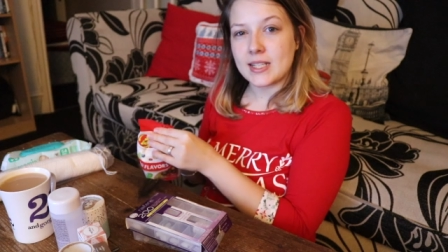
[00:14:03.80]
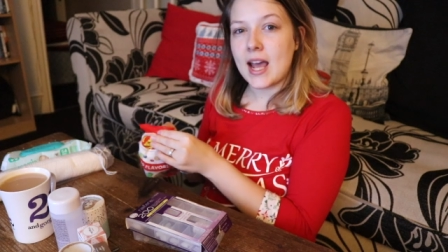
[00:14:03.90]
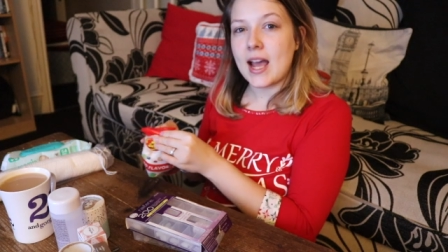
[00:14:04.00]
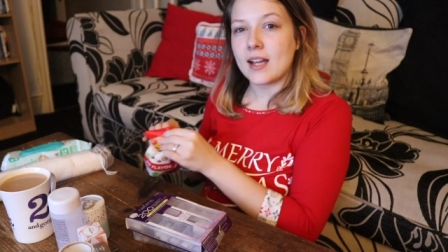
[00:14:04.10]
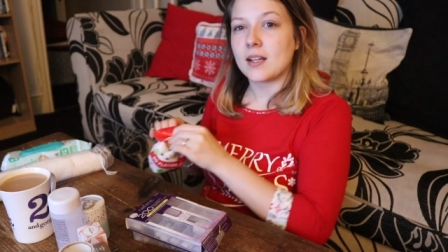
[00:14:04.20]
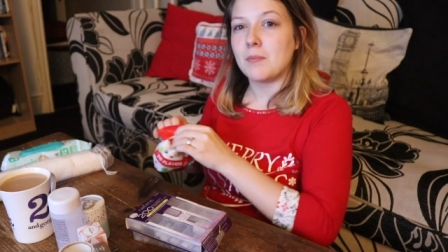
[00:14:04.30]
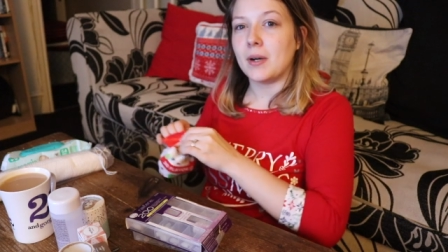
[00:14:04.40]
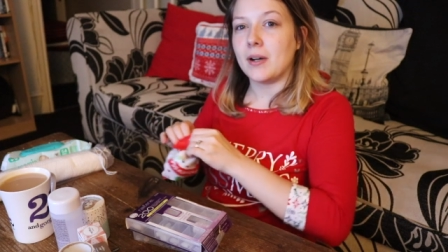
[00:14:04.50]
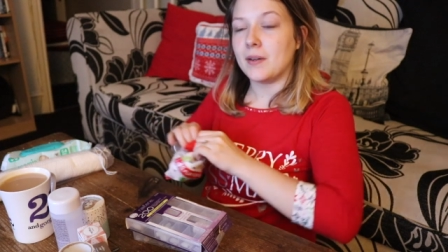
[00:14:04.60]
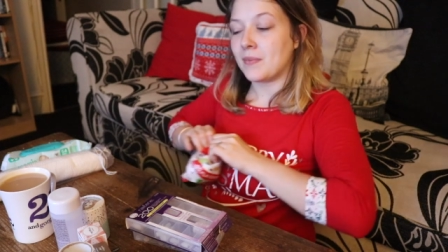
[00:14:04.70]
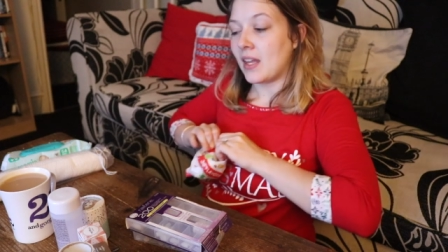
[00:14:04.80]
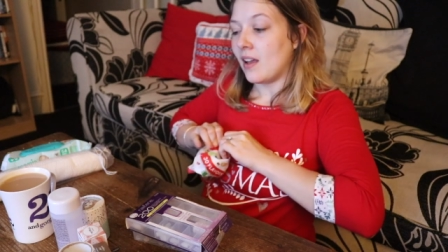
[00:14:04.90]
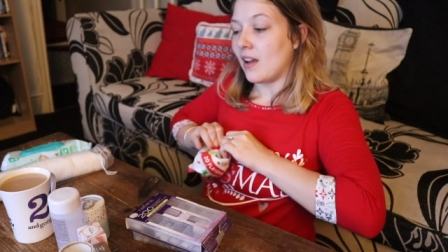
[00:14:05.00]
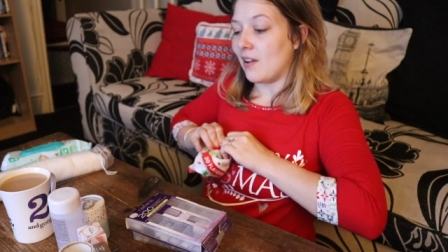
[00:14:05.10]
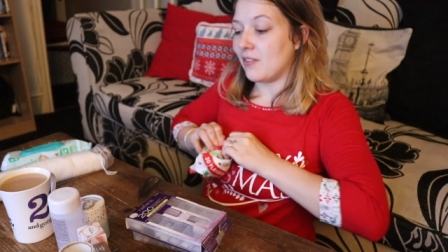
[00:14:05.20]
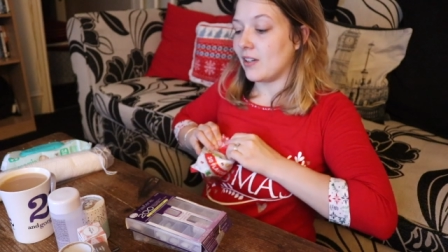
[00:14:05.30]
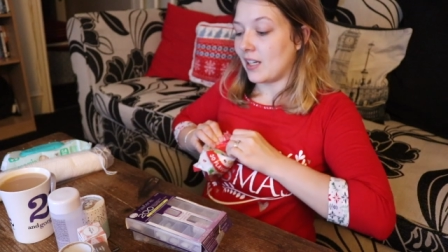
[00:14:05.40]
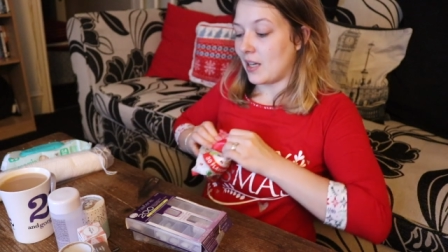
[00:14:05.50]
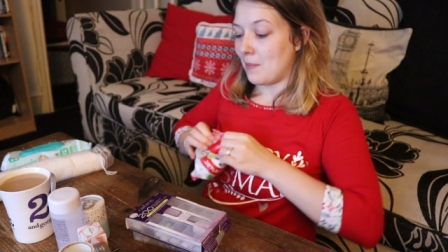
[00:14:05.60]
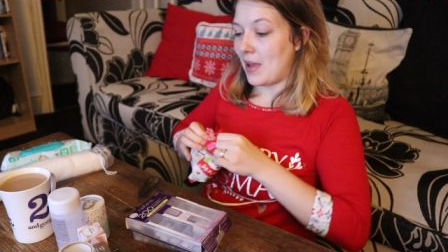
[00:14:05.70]
snack but I feel
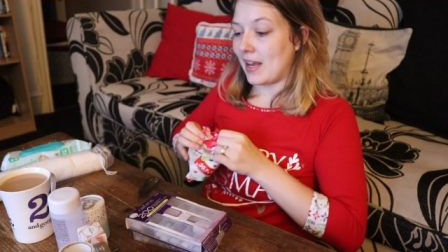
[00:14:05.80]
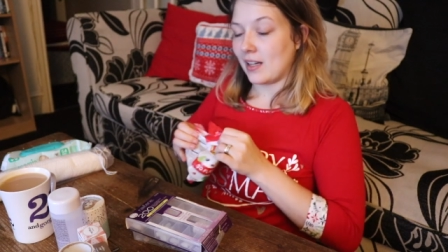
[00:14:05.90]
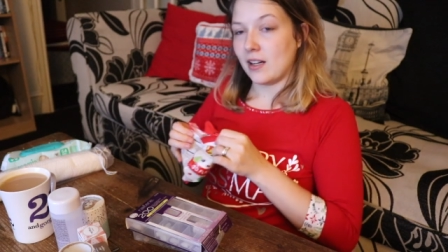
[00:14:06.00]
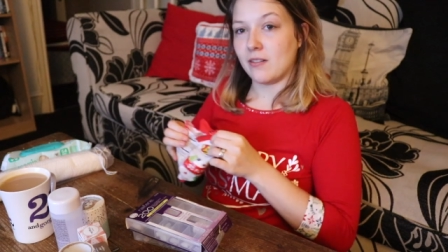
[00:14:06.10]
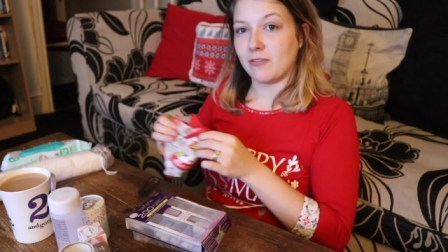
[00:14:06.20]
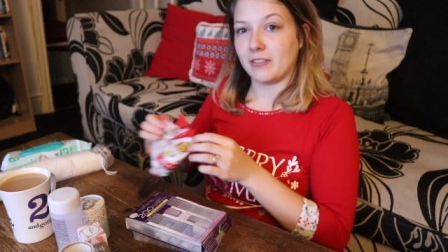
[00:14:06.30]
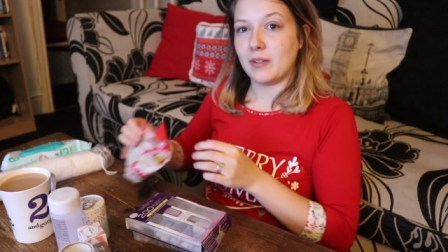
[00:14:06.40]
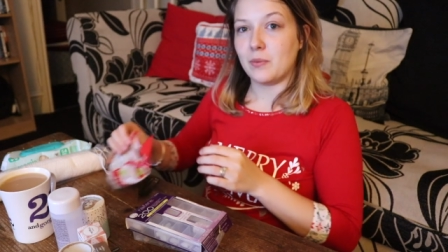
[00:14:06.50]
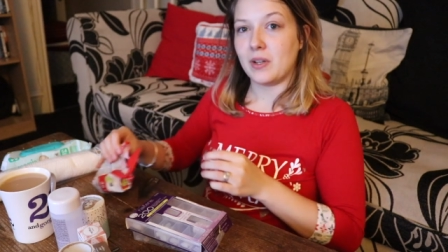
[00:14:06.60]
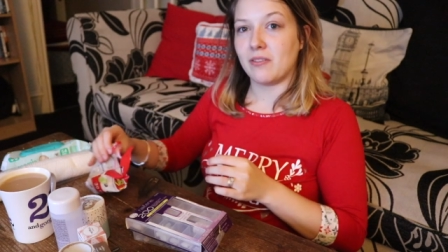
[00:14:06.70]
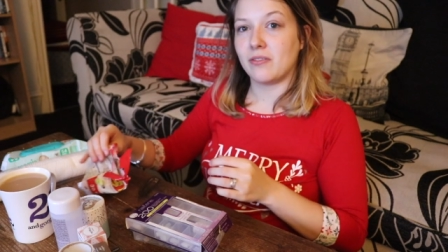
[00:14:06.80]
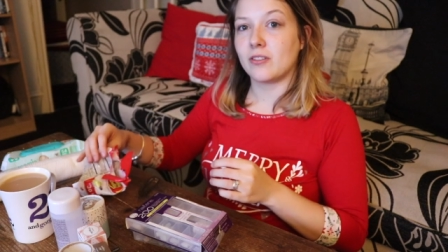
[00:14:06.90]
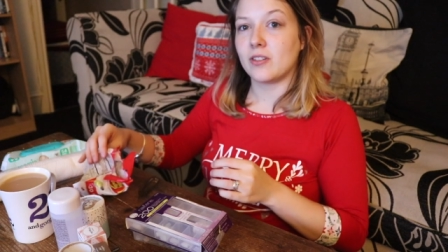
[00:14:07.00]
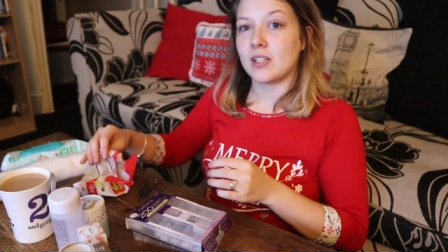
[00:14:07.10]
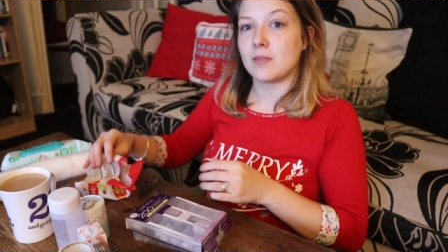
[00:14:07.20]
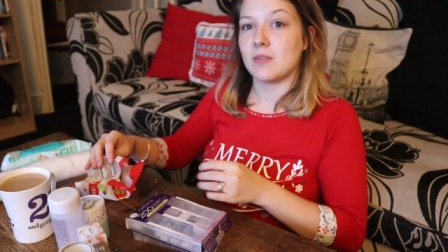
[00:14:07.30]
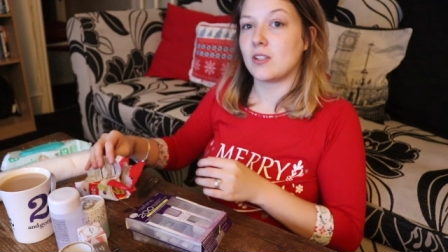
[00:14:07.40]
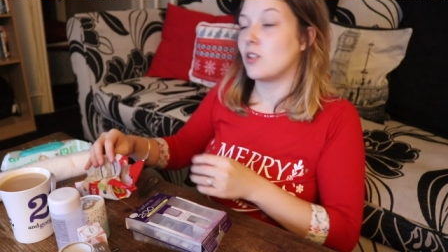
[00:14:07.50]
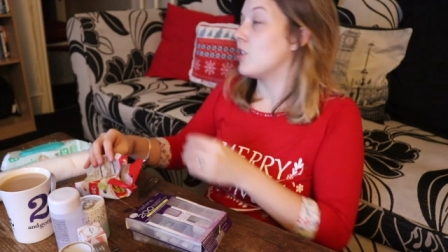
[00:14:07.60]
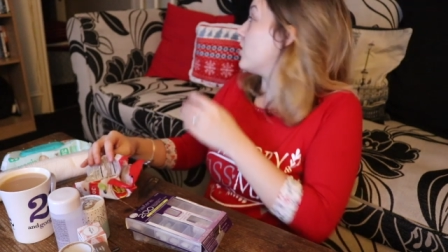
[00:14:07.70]
like I'm making up for it with
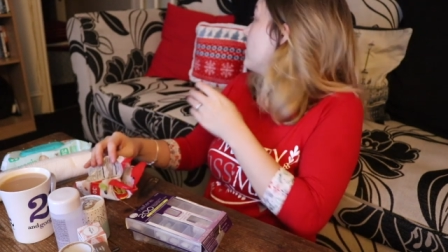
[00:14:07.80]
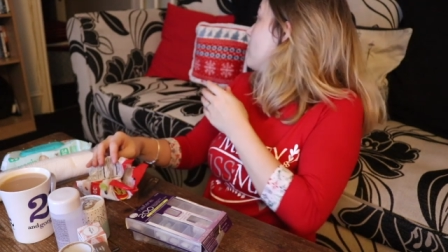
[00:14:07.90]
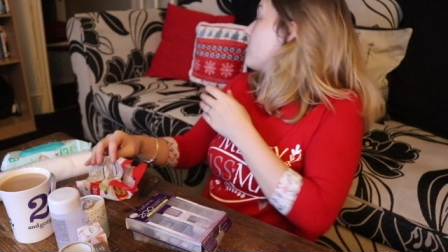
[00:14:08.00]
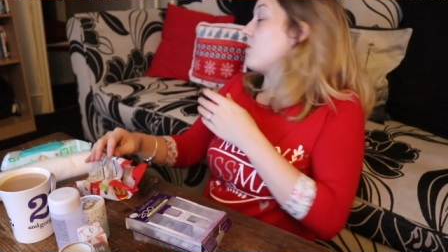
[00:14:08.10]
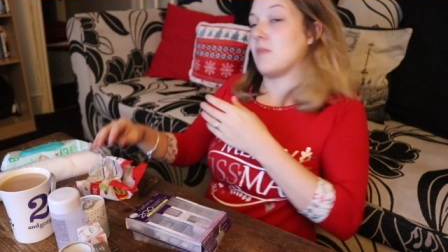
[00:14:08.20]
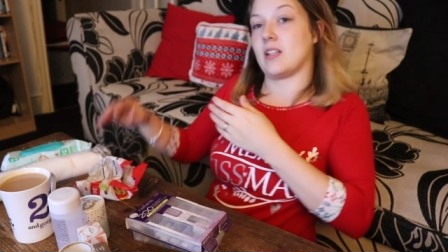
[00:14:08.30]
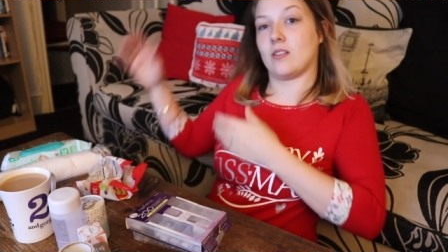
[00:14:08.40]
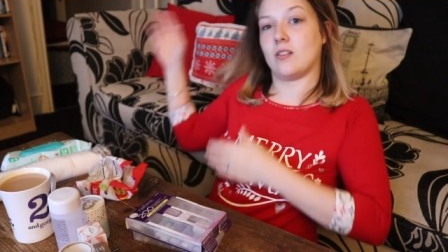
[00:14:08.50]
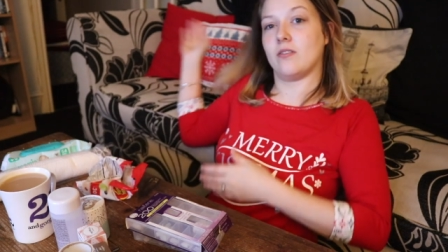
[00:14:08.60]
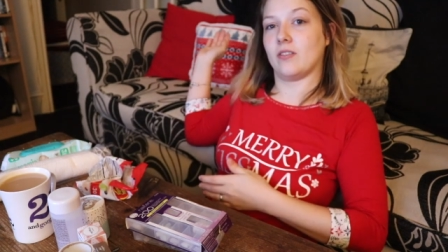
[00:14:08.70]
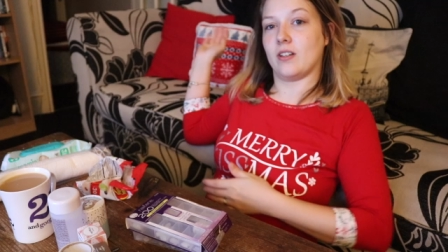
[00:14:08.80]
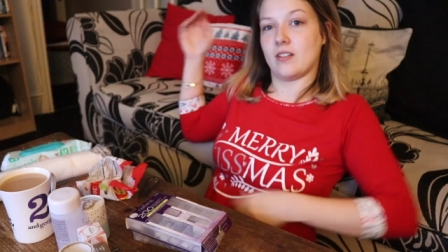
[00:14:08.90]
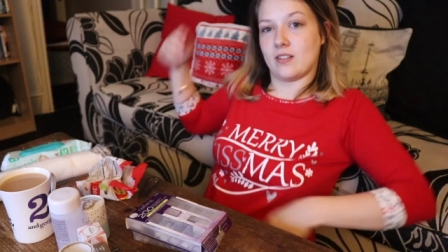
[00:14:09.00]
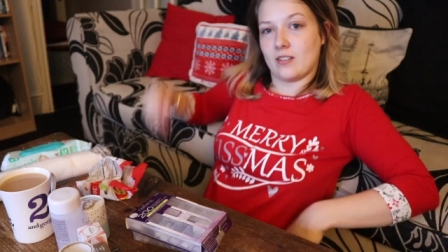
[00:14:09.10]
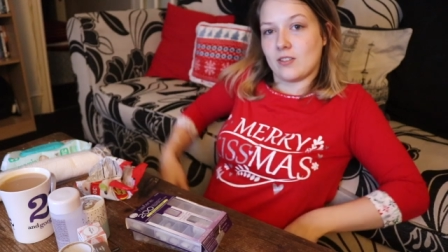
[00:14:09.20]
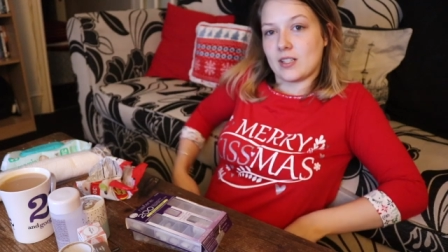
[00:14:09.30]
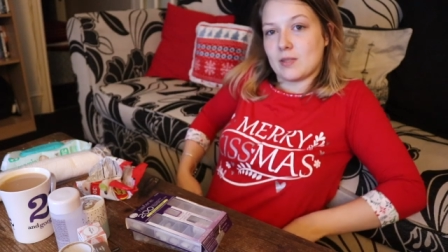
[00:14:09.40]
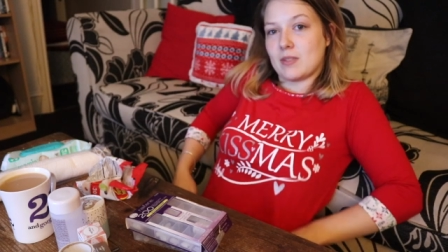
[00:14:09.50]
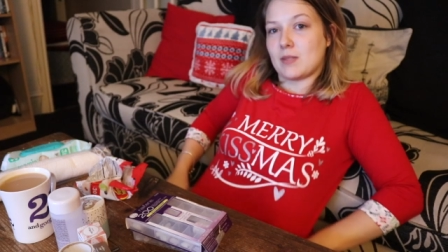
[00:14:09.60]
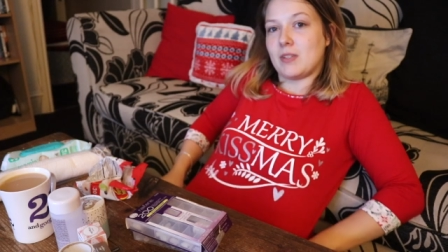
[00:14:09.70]
Christmas cushions on my sofa and
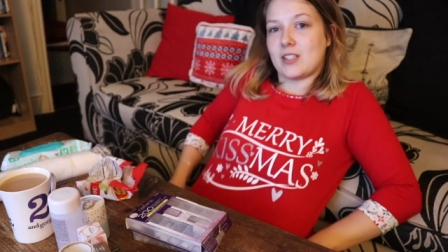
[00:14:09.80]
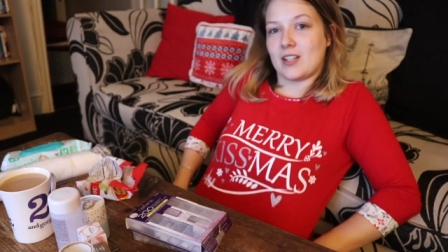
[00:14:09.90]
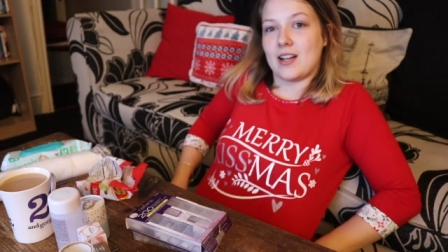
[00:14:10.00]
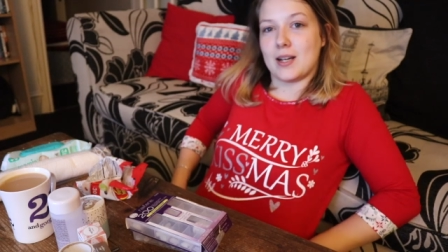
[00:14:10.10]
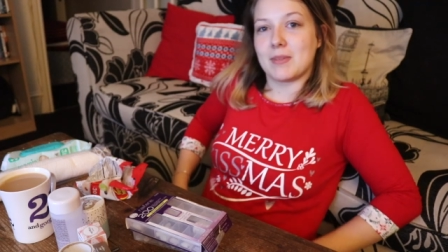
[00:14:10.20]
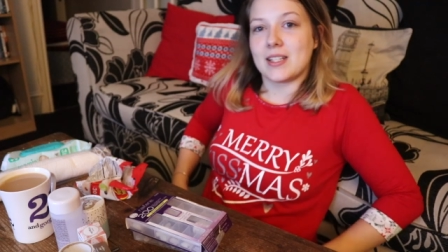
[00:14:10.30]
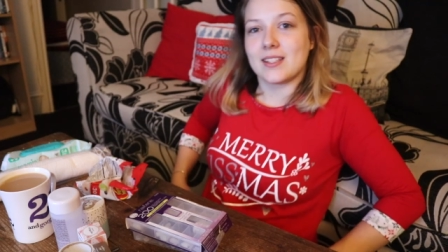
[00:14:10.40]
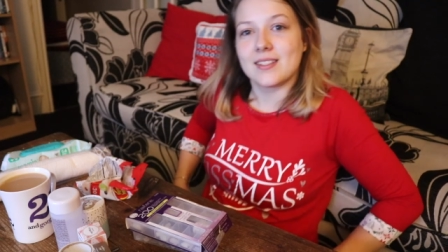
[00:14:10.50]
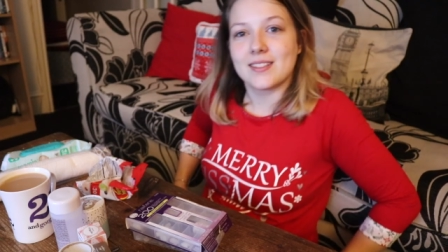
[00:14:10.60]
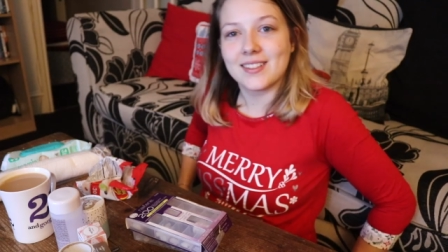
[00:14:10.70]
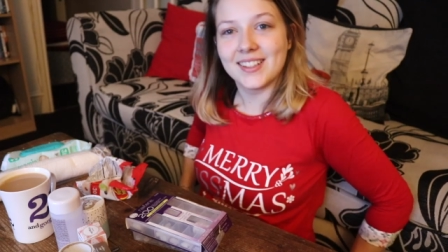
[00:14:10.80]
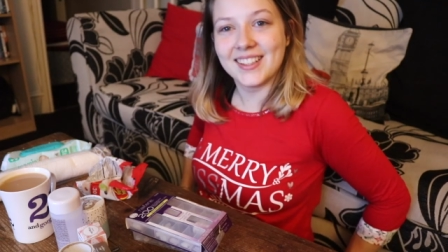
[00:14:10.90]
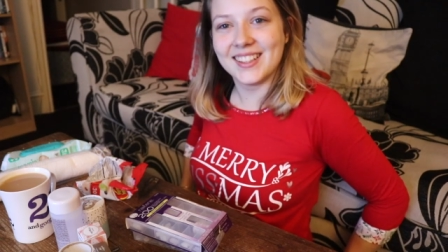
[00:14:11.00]
Christmas pyjamas